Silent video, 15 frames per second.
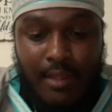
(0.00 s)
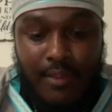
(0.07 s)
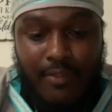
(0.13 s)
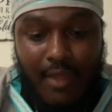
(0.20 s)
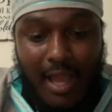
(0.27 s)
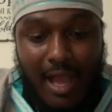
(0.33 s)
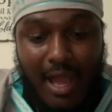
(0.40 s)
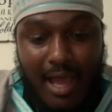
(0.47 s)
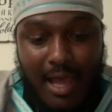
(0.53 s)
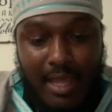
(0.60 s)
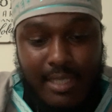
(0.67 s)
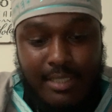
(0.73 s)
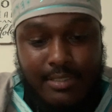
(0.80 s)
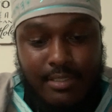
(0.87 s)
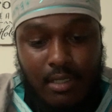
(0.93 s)
the
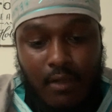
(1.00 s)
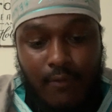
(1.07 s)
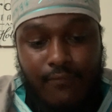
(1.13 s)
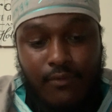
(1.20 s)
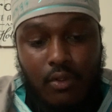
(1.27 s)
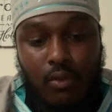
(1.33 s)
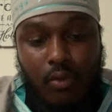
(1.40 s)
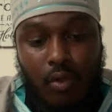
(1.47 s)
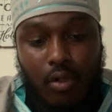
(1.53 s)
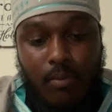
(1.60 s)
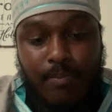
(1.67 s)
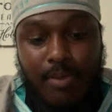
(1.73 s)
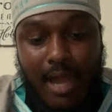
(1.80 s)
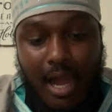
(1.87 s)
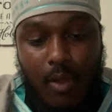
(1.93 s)
eyes of the
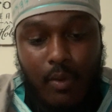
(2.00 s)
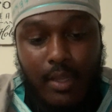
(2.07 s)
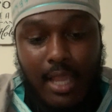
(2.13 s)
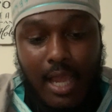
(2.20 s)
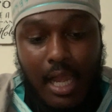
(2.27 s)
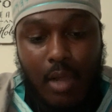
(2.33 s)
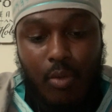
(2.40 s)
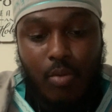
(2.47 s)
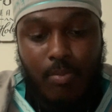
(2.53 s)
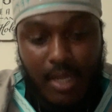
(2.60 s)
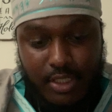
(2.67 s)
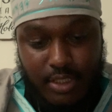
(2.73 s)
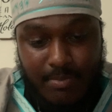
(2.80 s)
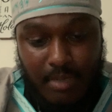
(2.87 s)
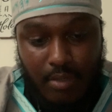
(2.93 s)
Lord power Yahweh
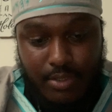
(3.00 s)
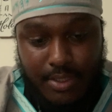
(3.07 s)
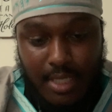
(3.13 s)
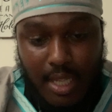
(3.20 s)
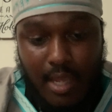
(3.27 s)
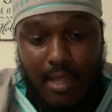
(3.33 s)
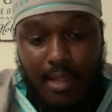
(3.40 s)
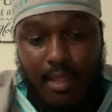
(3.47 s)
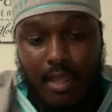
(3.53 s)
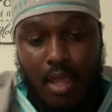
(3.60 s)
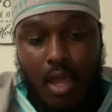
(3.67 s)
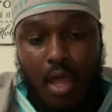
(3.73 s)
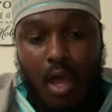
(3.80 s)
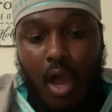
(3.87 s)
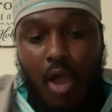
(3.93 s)
Bashmal Shai
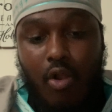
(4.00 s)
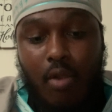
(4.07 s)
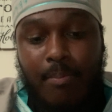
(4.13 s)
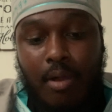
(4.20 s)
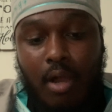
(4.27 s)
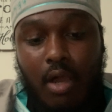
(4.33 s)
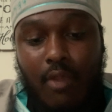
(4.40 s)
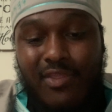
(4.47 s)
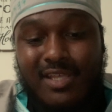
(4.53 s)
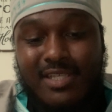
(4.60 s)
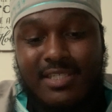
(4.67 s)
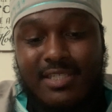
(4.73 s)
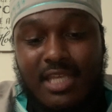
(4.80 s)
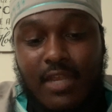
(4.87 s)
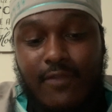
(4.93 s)
are upon the
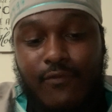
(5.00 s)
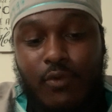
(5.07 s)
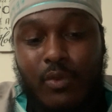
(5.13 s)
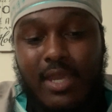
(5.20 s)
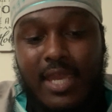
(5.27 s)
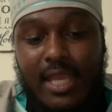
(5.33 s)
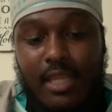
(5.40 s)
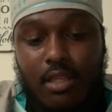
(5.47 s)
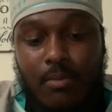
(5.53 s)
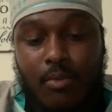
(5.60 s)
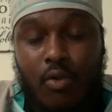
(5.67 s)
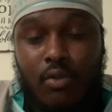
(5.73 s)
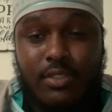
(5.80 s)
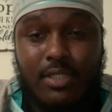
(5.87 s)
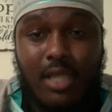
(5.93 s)
sinful kingdom,
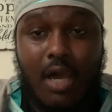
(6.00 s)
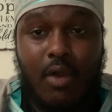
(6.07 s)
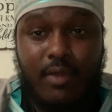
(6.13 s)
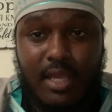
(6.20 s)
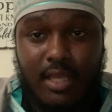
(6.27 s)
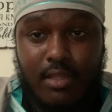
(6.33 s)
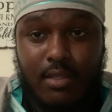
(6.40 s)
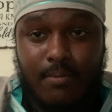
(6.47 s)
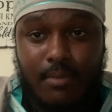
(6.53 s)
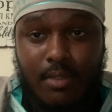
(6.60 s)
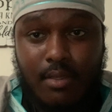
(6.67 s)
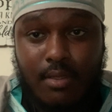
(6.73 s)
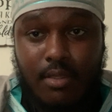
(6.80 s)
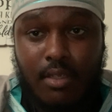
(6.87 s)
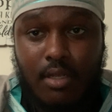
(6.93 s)
going to our kingdom,
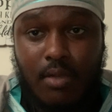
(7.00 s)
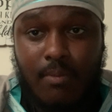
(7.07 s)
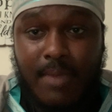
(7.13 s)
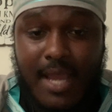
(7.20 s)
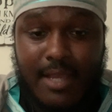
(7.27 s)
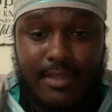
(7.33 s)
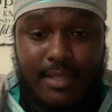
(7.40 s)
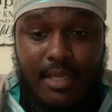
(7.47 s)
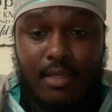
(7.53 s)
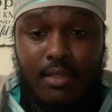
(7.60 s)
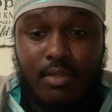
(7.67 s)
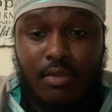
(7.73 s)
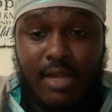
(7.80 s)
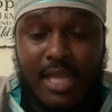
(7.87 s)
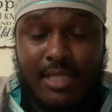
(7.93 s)
you know, back then
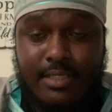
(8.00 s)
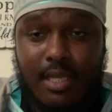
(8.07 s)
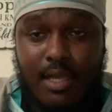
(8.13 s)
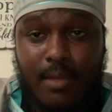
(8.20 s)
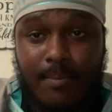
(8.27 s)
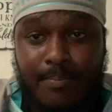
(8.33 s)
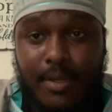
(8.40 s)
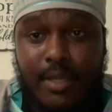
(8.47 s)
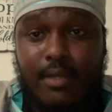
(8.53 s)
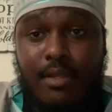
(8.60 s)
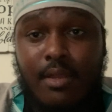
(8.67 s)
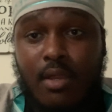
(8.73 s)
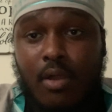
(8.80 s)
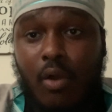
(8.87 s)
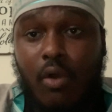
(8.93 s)
during that time, but
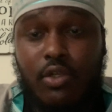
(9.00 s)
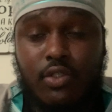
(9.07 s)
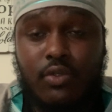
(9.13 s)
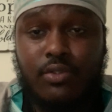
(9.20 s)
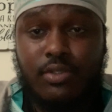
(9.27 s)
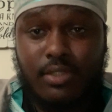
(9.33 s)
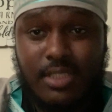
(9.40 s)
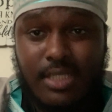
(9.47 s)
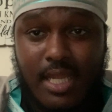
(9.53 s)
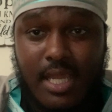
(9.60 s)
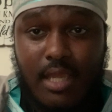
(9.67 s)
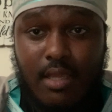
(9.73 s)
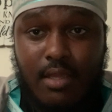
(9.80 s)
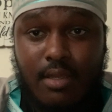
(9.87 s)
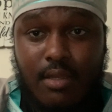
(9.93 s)
also until
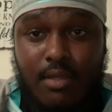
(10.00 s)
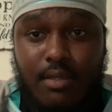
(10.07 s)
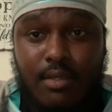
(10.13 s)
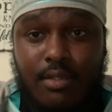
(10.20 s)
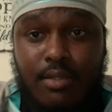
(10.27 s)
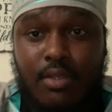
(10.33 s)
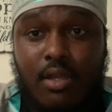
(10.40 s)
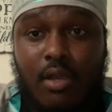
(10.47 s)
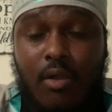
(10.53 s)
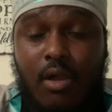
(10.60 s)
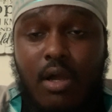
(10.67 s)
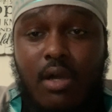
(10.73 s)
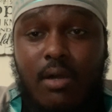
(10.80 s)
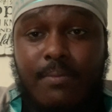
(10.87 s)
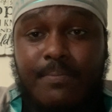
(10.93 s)
today, you know,
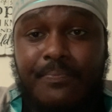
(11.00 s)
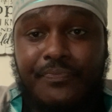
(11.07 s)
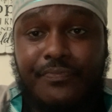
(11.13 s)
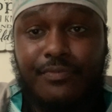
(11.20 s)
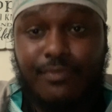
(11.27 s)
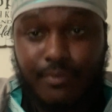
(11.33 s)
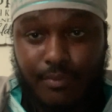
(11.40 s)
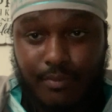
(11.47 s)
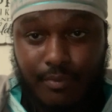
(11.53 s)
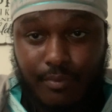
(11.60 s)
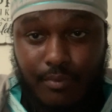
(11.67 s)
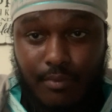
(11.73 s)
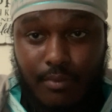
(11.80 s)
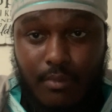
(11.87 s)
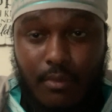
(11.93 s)
um,
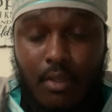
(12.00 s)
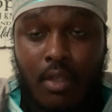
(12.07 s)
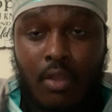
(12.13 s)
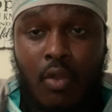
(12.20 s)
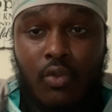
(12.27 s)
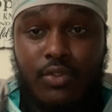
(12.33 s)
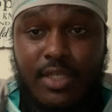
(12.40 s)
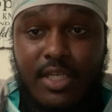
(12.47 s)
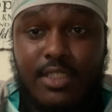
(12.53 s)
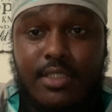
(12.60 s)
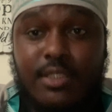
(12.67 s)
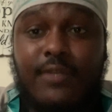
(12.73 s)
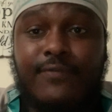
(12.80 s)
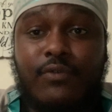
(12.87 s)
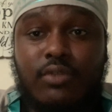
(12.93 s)
going to this
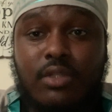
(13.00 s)
sinful